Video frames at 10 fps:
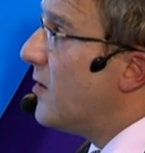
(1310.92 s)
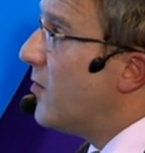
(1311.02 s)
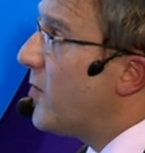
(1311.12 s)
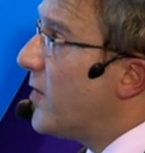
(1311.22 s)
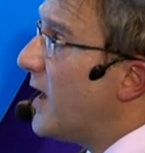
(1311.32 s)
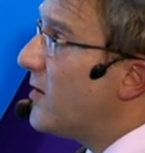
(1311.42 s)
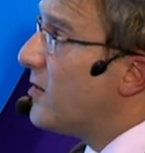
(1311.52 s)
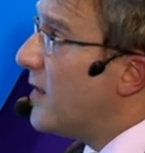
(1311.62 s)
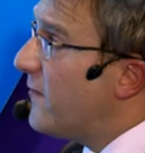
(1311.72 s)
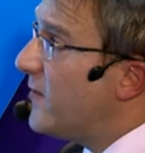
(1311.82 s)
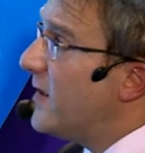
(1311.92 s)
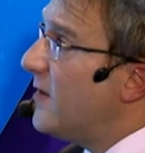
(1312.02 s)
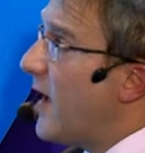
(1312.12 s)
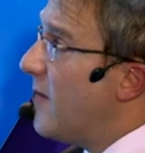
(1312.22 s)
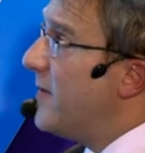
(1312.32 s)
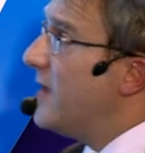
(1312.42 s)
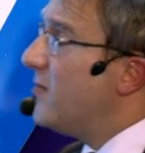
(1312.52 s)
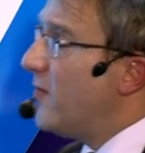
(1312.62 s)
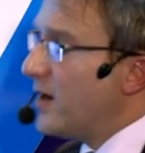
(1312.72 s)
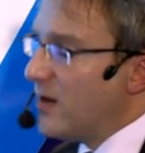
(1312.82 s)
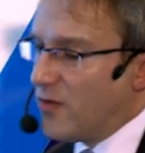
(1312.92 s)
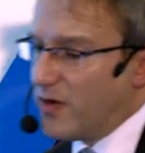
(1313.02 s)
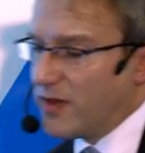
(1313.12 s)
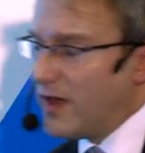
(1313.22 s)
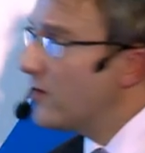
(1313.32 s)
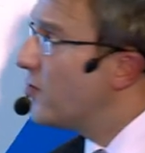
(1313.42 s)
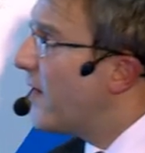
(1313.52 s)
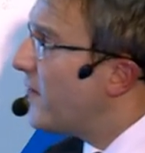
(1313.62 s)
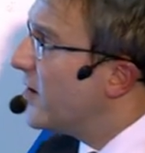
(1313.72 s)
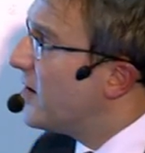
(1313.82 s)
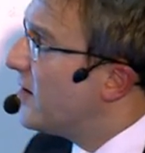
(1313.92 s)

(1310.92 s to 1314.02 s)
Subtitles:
With regard to safety, IP regulatory status, very,